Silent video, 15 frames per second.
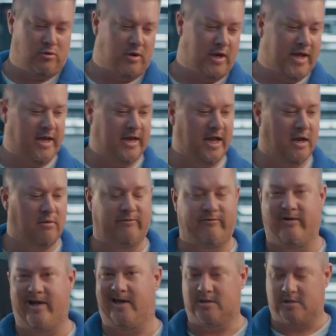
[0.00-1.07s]
gonna lay it down on a
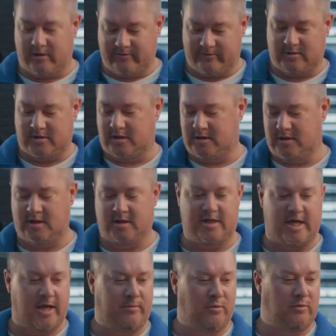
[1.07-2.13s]
flat surface such as a
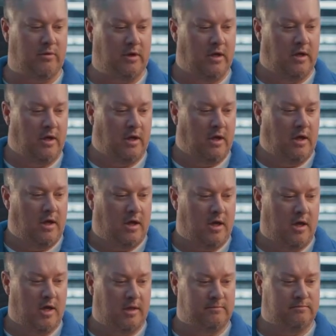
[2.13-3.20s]
table.
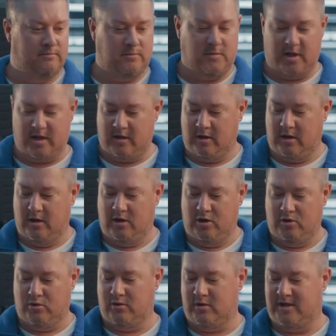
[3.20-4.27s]
Um,
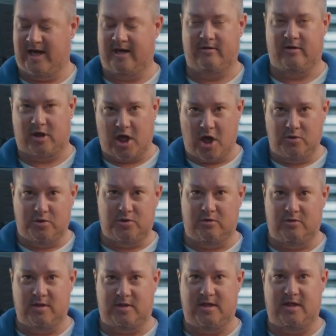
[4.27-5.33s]
you're gonna take the coaster
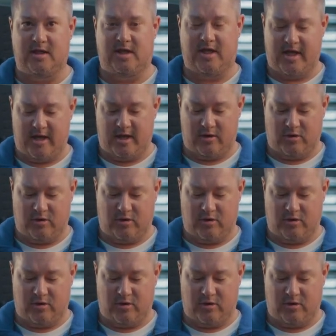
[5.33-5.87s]
that's in the kit,